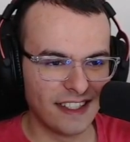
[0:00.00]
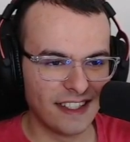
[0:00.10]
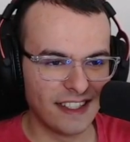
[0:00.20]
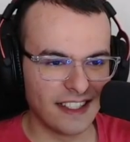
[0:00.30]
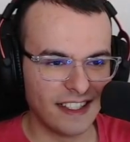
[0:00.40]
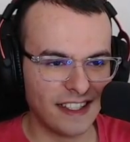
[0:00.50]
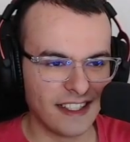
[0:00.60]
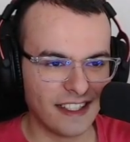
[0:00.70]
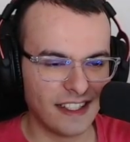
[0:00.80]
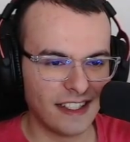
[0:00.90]

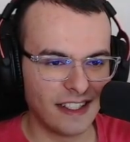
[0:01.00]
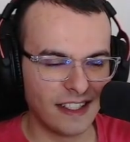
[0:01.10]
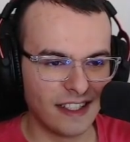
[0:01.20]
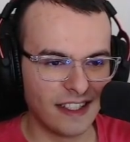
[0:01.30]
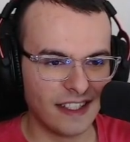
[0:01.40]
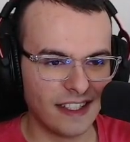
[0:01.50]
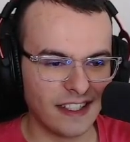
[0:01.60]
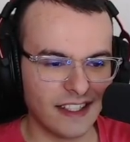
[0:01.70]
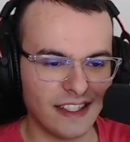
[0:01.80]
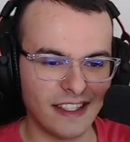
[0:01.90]

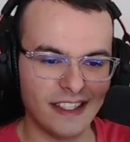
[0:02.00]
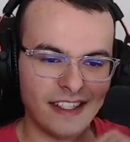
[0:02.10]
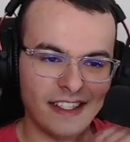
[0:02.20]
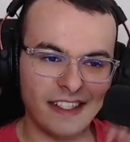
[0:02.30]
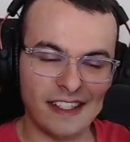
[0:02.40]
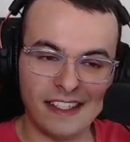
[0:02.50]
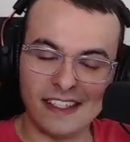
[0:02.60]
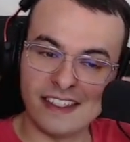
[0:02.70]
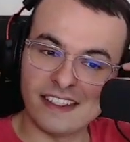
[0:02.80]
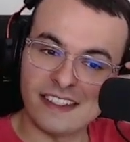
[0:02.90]

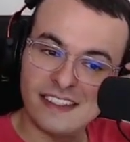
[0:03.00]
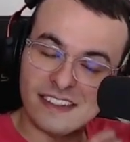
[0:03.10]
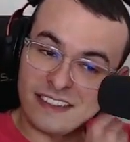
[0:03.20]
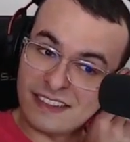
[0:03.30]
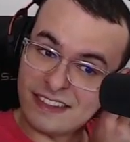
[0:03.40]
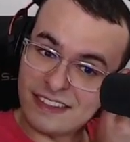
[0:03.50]
[no speech]